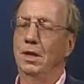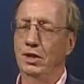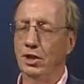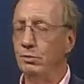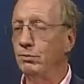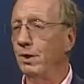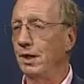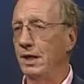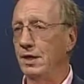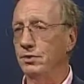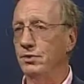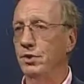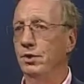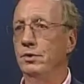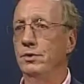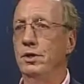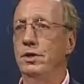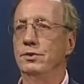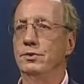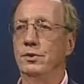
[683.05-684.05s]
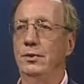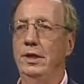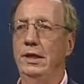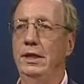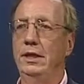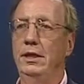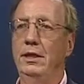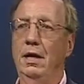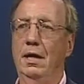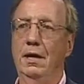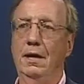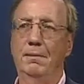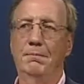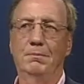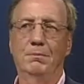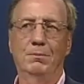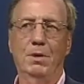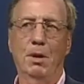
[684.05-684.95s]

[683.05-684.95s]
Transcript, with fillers: I did want to ask you, is there any um,